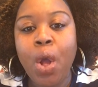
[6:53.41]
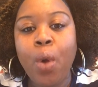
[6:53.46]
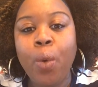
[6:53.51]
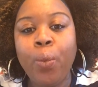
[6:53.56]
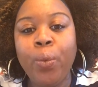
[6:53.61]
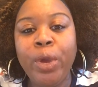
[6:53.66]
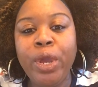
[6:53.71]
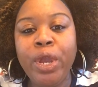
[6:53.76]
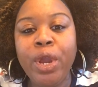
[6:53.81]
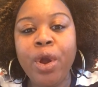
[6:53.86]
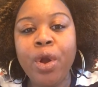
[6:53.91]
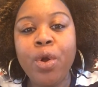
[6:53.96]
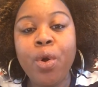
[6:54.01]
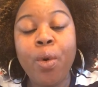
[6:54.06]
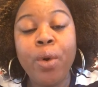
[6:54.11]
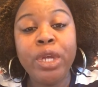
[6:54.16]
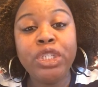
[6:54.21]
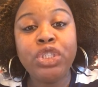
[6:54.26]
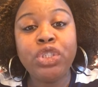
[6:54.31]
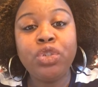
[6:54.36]
we are
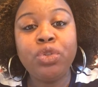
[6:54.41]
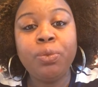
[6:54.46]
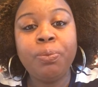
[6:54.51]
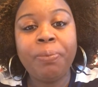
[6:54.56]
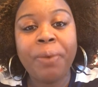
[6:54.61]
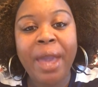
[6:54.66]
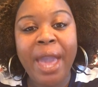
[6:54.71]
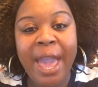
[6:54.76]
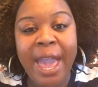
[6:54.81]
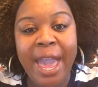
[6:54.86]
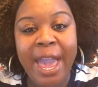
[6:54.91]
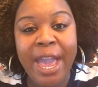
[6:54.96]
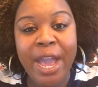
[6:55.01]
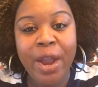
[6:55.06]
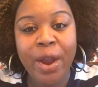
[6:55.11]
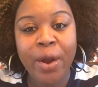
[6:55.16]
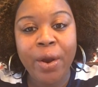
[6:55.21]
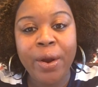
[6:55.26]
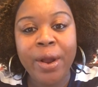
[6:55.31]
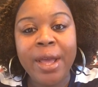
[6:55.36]
going to
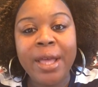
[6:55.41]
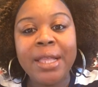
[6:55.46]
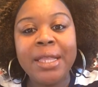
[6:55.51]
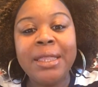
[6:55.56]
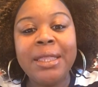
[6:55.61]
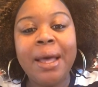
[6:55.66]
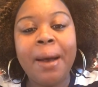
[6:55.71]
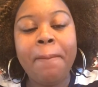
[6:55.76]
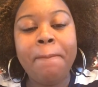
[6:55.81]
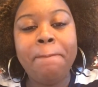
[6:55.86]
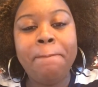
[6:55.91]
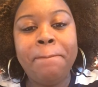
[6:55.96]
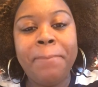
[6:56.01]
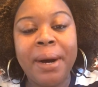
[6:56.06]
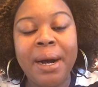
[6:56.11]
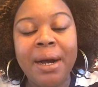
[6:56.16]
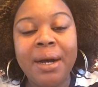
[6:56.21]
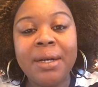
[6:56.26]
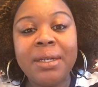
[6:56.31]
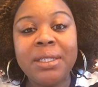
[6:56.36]
pair the B
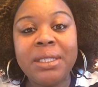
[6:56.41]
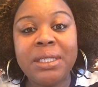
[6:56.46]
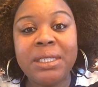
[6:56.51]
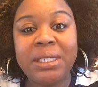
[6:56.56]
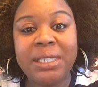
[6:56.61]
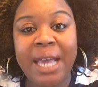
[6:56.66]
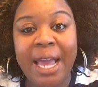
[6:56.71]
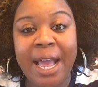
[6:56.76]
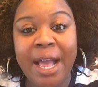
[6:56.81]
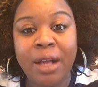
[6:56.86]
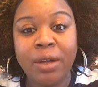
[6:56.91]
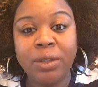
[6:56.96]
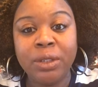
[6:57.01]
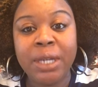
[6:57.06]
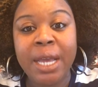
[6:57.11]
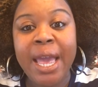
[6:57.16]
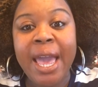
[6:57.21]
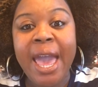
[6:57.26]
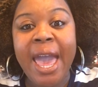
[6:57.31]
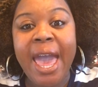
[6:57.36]
sound
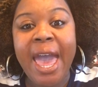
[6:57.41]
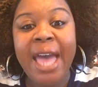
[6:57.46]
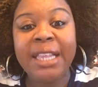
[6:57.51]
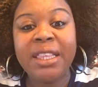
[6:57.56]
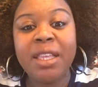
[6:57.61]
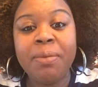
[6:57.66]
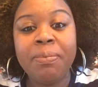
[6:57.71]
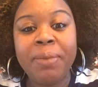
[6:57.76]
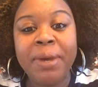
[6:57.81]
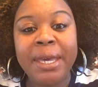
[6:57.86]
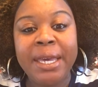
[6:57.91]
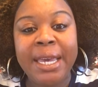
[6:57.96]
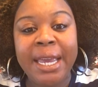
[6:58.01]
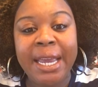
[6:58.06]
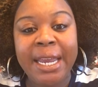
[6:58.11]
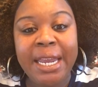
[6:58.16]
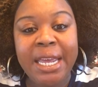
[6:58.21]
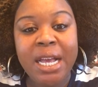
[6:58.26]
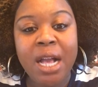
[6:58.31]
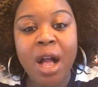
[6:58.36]
at the
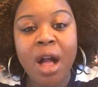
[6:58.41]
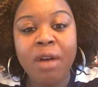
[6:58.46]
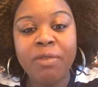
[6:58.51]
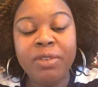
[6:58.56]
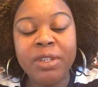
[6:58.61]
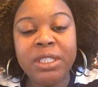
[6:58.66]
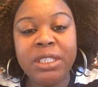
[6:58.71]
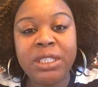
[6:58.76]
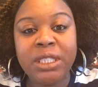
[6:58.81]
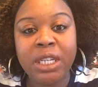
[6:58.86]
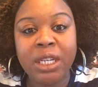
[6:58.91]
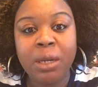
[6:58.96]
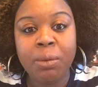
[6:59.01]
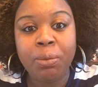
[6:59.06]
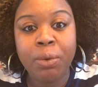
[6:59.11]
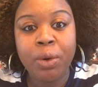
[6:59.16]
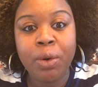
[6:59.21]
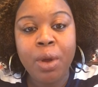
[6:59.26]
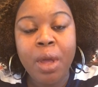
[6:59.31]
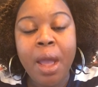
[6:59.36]
beginning of a
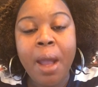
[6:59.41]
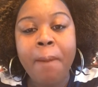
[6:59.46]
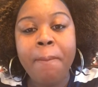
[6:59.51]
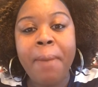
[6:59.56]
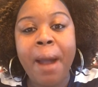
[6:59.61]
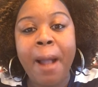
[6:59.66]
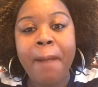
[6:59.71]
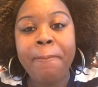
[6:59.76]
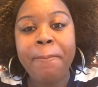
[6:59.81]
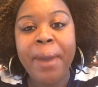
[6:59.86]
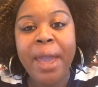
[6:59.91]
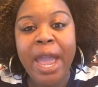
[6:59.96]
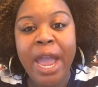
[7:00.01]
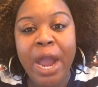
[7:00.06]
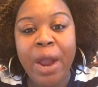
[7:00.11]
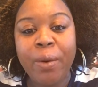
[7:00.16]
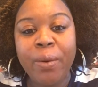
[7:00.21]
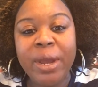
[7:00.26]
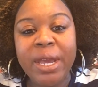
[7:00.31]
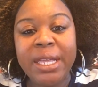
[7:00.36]
syllable by
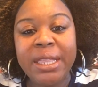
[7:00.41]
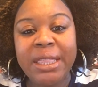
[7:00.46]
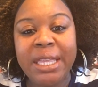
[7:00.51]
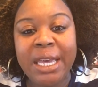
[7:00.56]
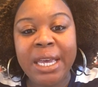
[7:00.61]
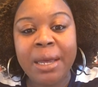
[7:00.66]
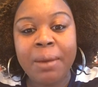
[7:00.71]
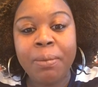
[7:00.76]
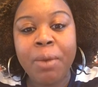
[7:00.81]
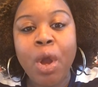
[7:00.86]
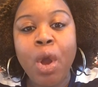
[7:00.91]
pairing them